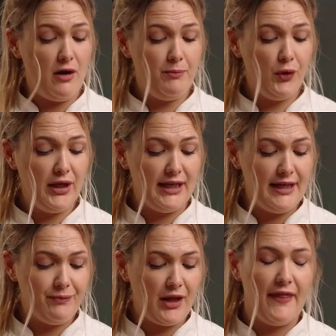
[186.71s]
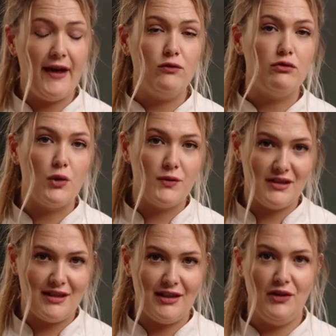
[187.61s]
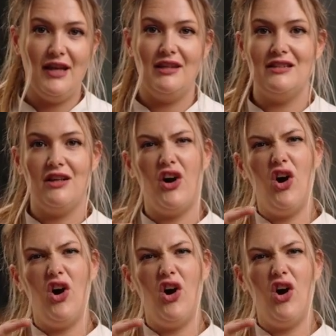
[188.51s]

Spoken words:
boil it, and then roast it, and you get these like